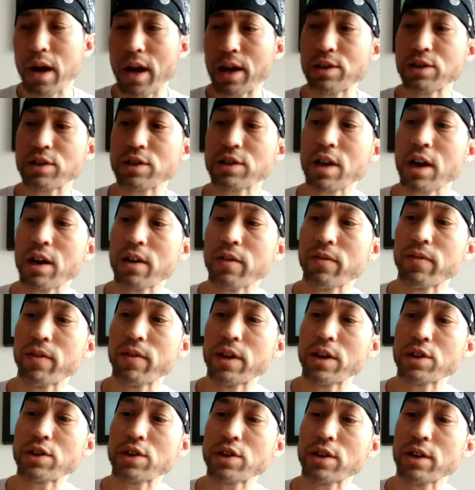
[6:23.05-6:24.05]
I just kind of
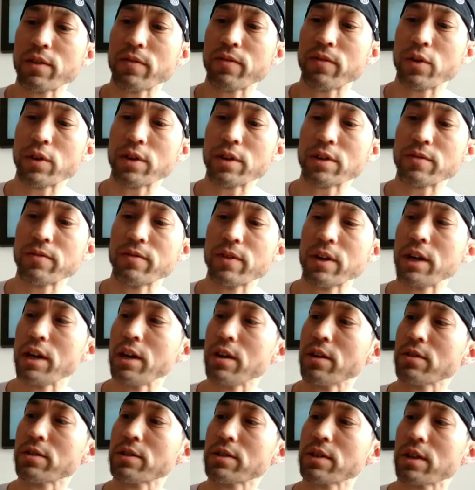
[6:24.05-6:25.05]
finished it for this
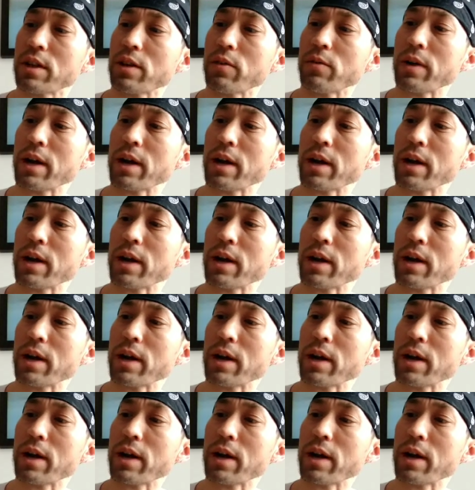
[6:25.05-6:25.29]
video so